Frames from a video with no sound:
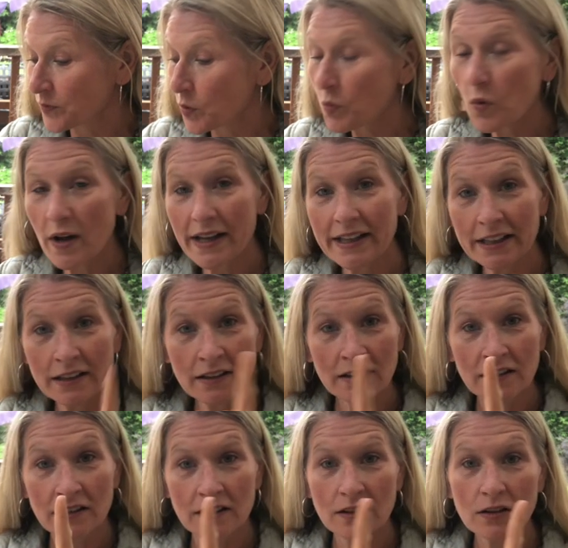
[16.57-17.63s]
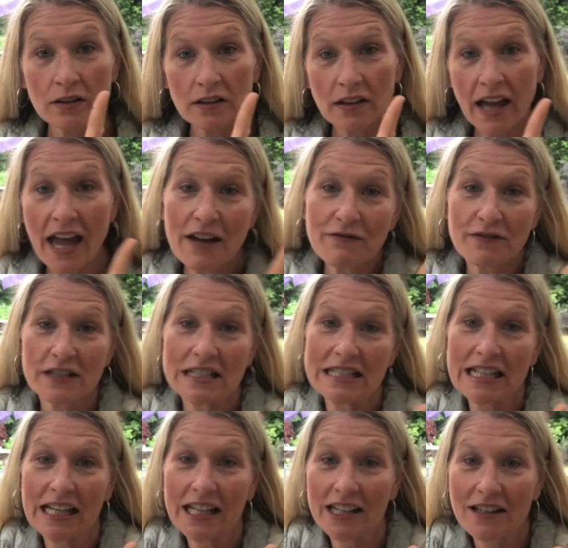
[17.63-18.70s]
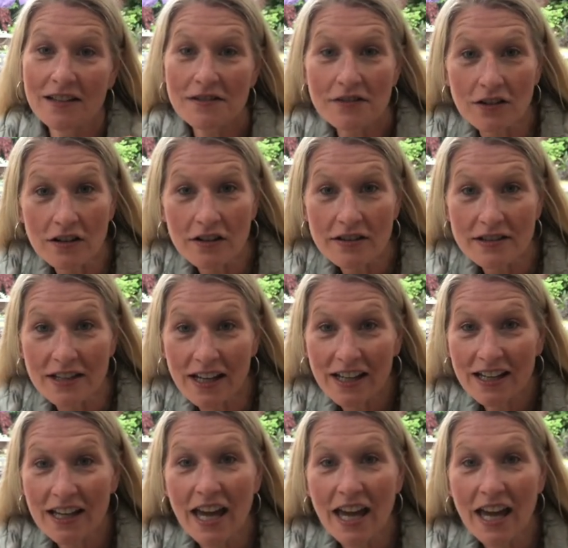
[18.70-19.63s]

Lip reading: one, every day is Earth Day,